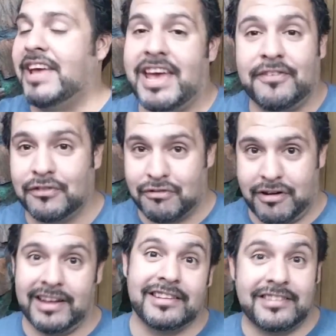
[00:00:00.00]
F
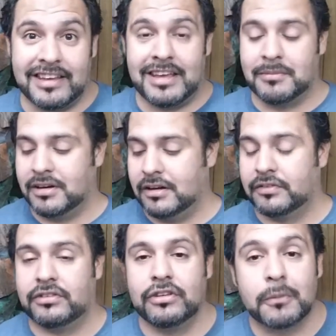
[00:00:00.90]
grade team
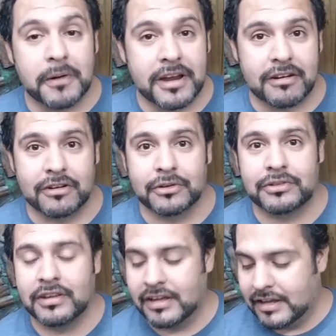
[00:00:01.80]
of
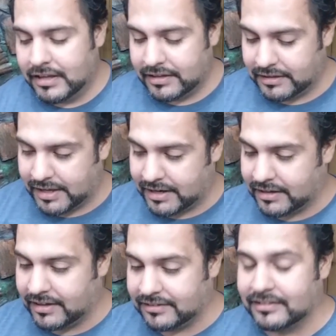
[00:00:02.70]
superheroes
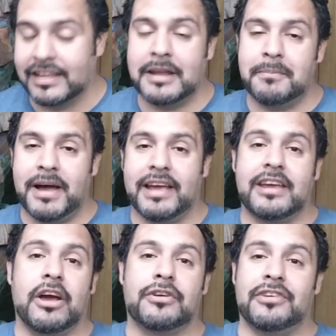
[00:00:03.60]
that is led by
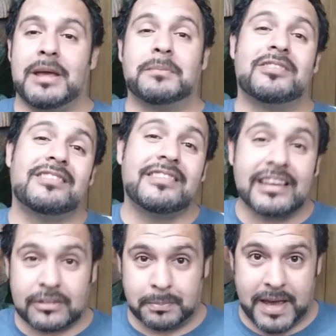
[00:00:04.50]
a character named
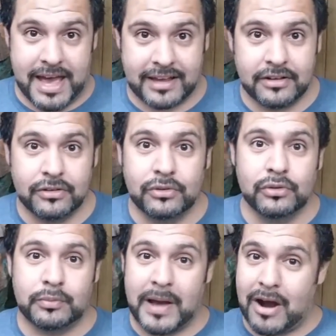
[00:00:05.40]
Six Pack,
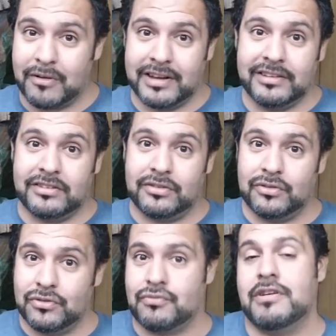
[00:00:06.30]
whose power is
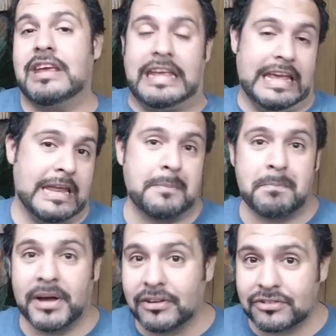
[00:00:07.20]
to drink
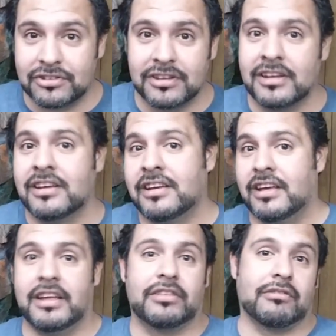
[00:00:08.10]
and belch
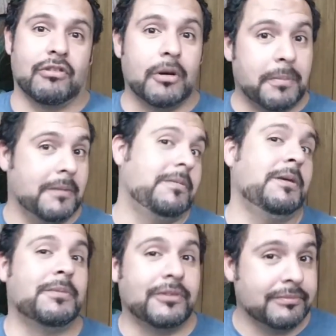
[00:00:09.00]
and throw up on
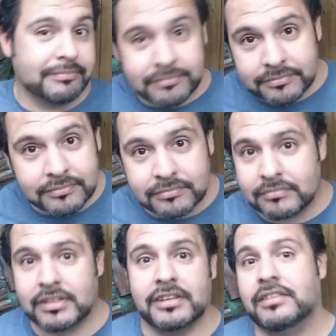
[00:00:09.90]
people
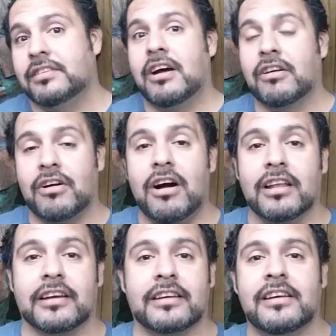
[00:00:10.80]
because he's an
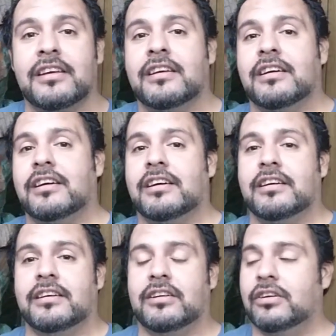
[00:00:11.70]
alcoholic.
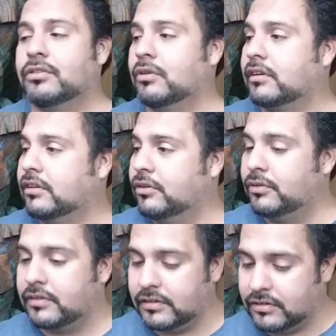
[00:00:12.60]
It also
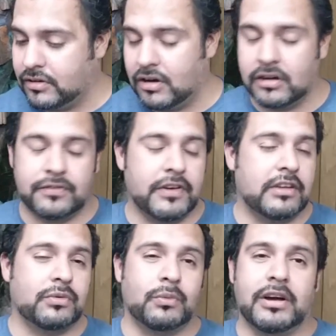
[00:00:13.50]
includes
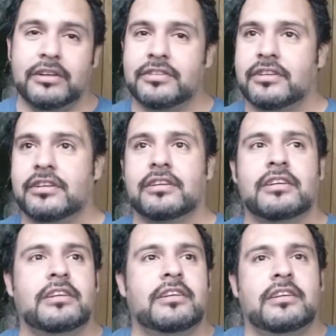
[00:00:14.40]
Dogface Welder,